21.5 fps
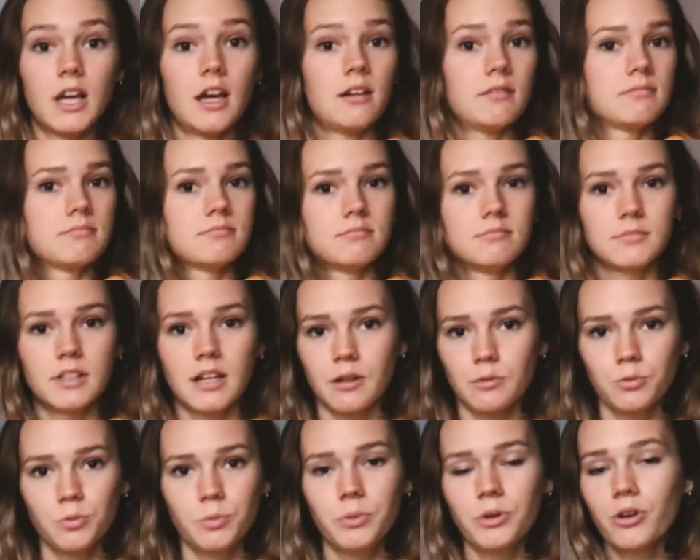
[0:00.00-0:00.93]
Yeah,
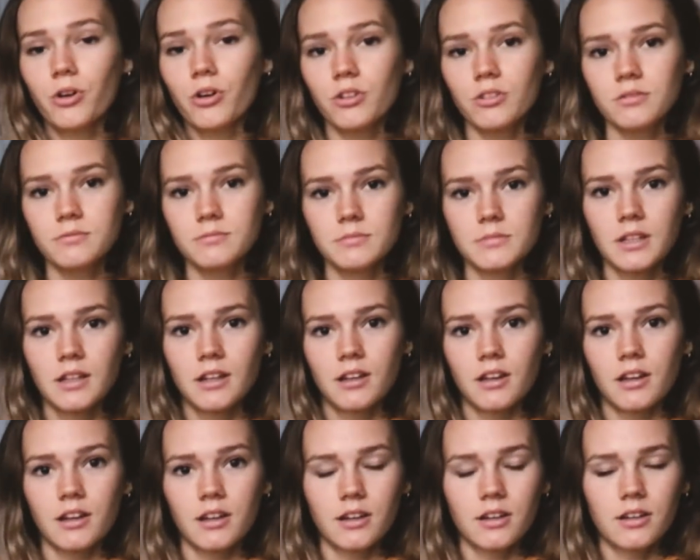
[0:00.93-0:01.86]
that would be all.
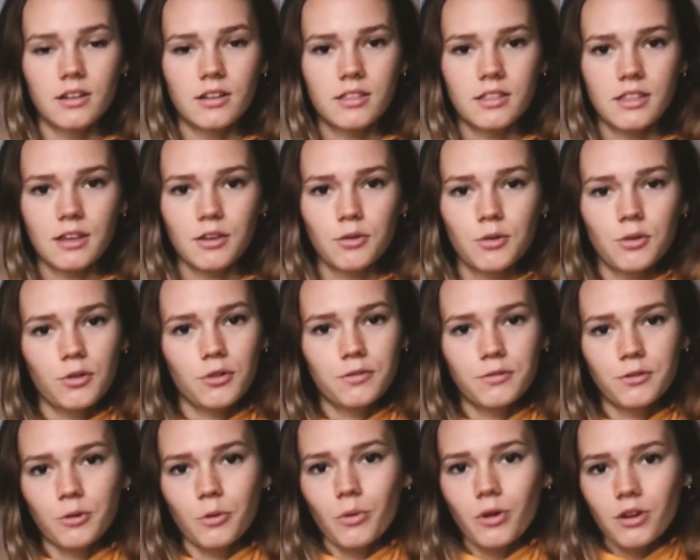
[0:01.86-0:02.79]
Thank you
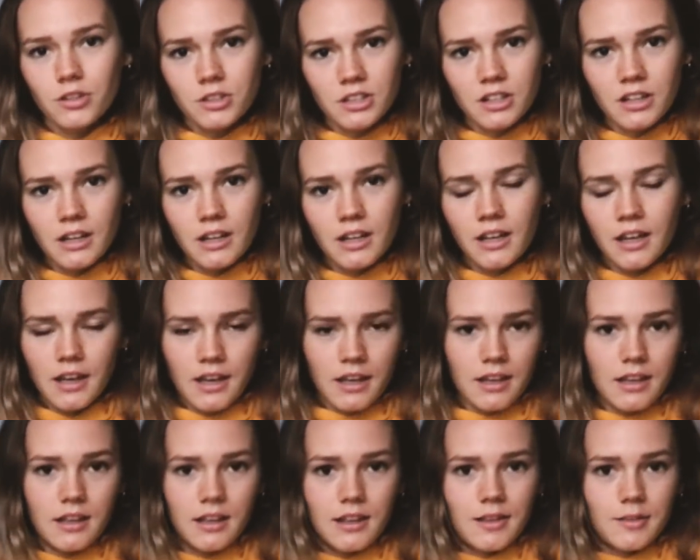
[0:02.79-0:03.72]
all for watching,
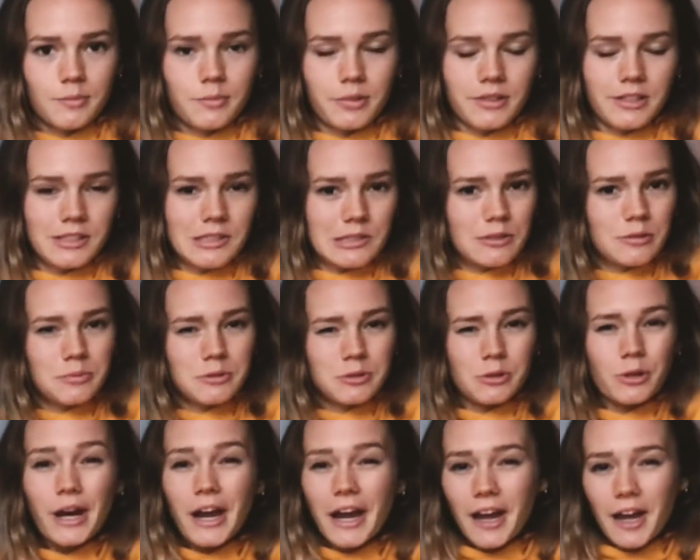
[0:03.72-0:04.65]
and please
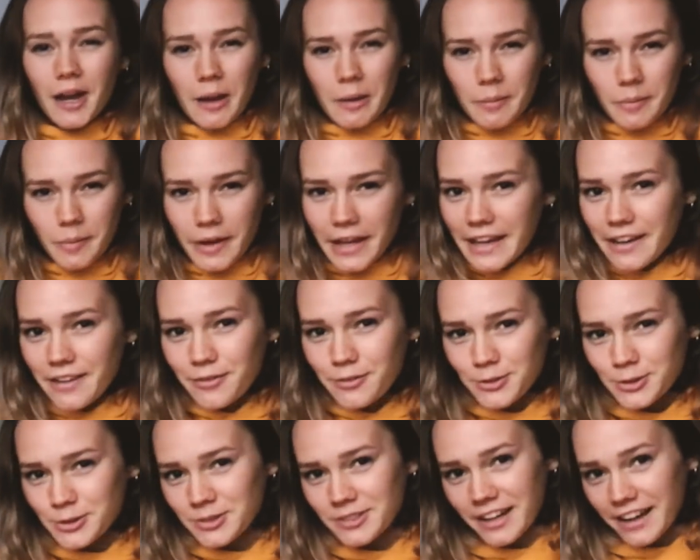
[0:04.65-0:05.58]
subscribe
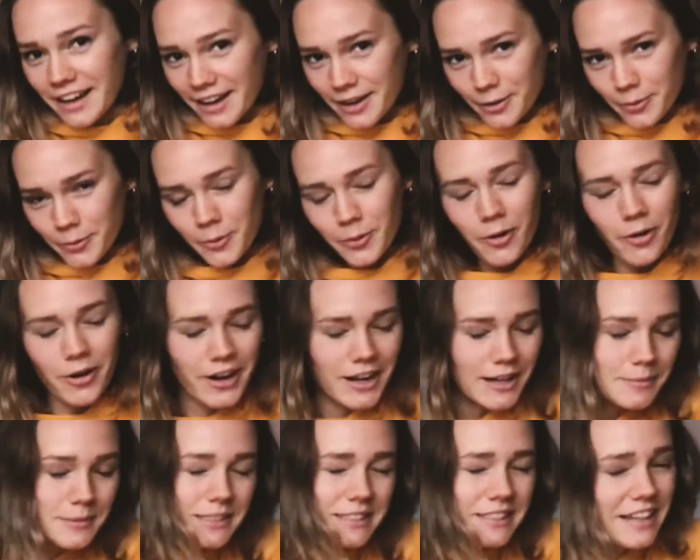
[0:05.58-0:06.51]
if you like
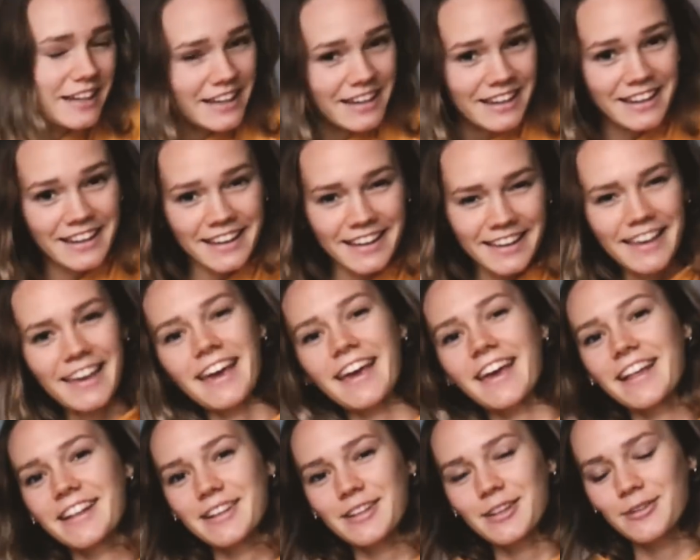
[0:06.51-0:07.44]
what I'm saying,
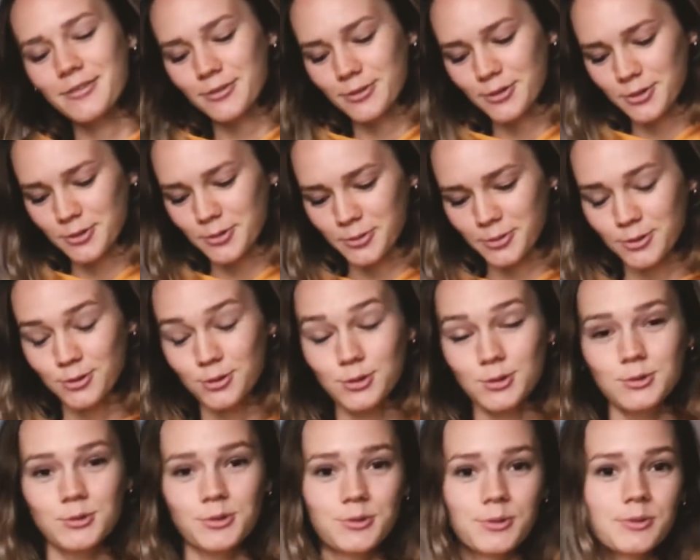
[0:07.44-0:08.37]
and if you
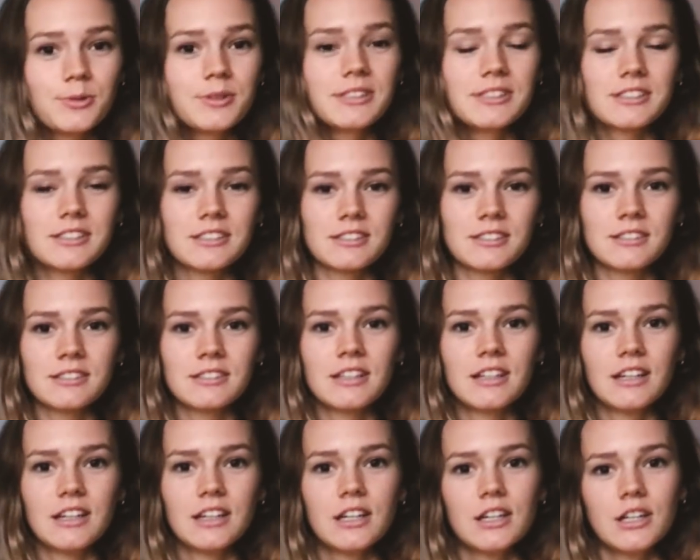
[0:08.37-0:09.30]
want to
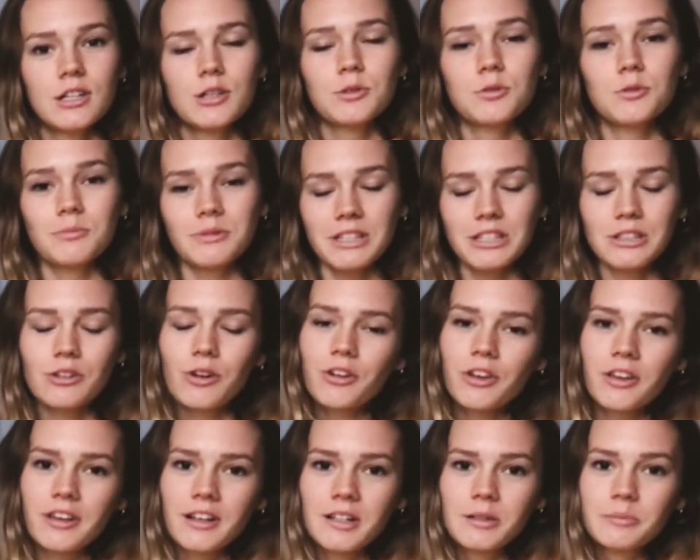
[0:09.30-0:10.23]
listen to me
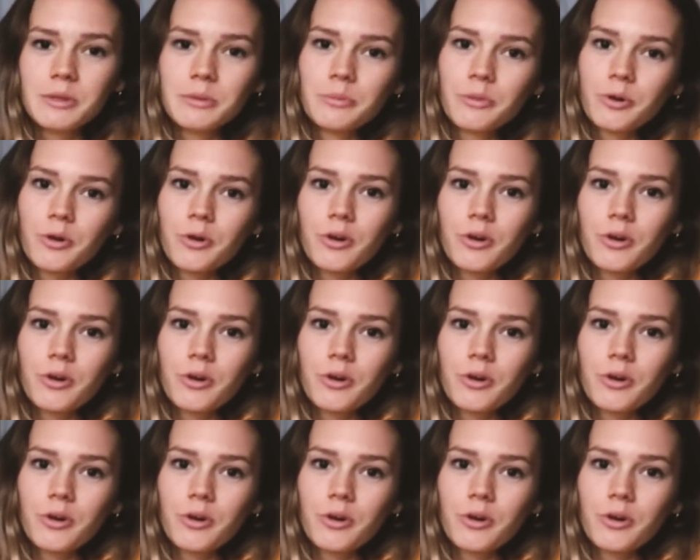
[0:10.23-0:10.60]
talking a little bit